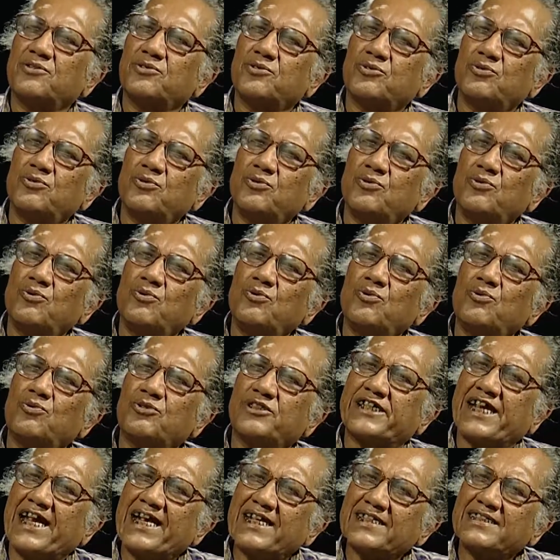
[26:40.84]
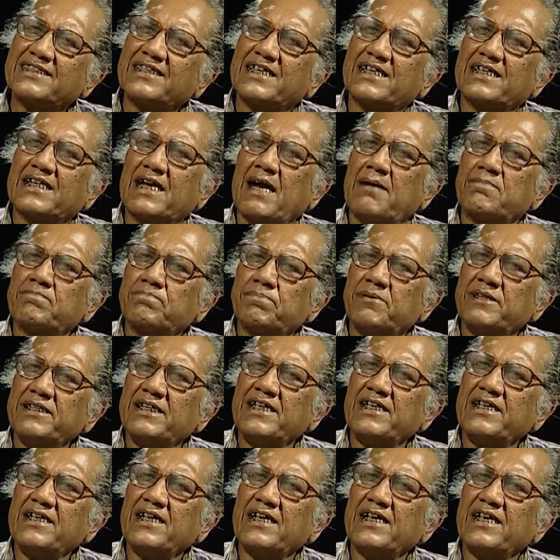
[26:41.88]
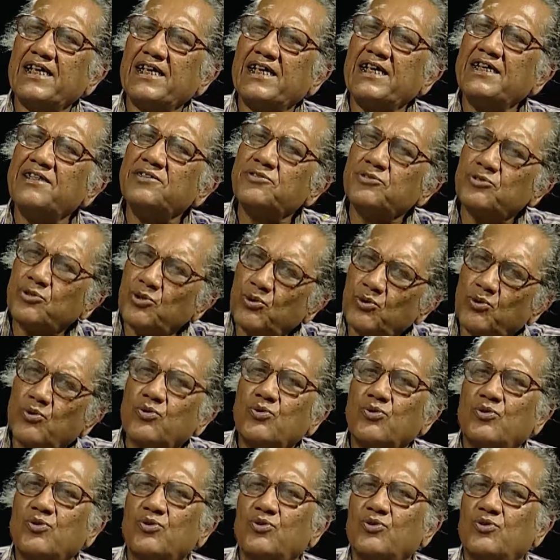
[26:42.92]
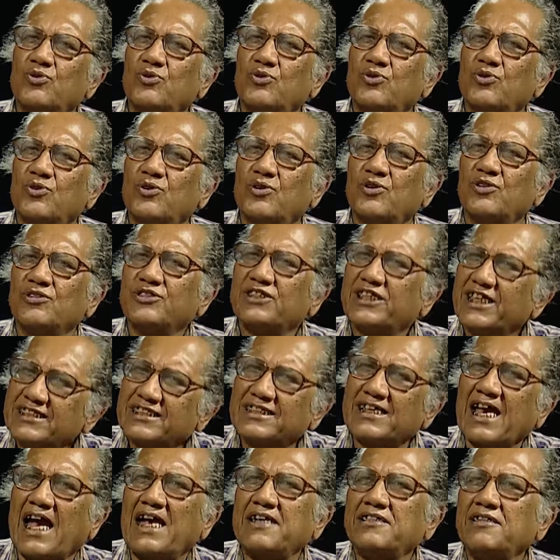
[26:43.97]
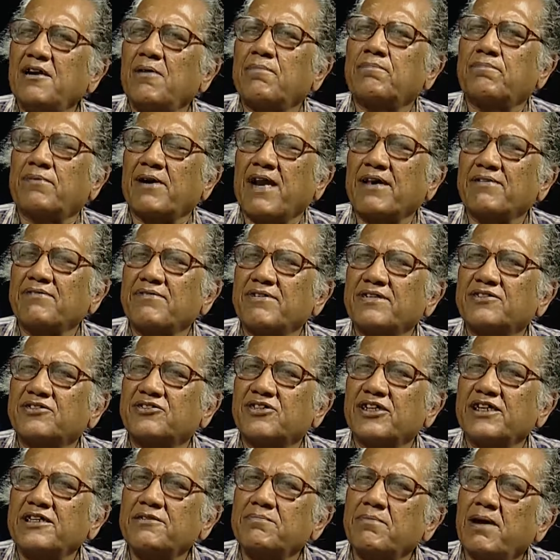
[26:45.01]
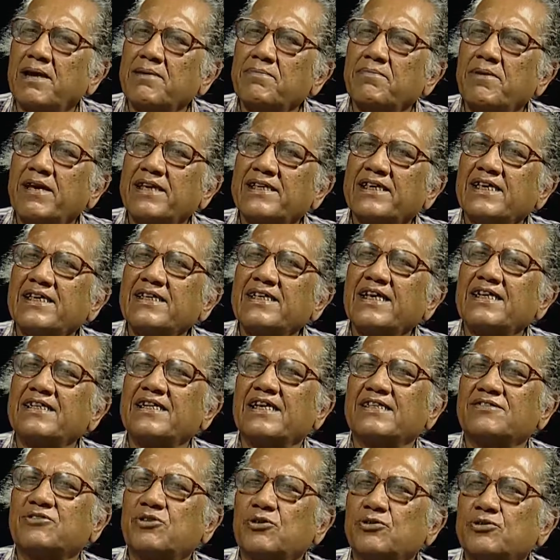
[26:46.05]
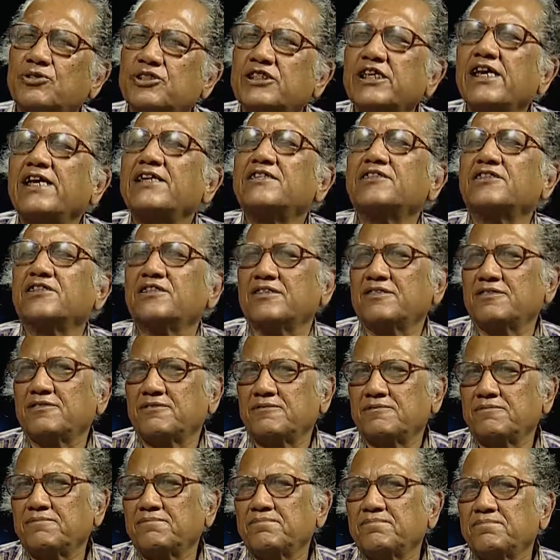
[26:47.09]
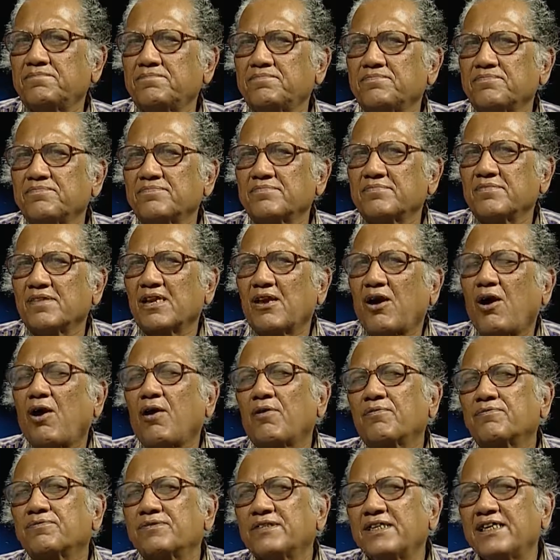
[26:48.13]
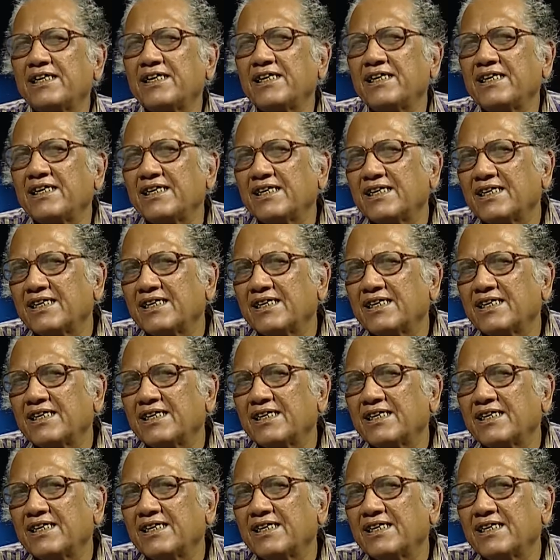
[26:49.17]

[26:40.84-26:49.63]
to take the company into this kind of private trade by making an association of the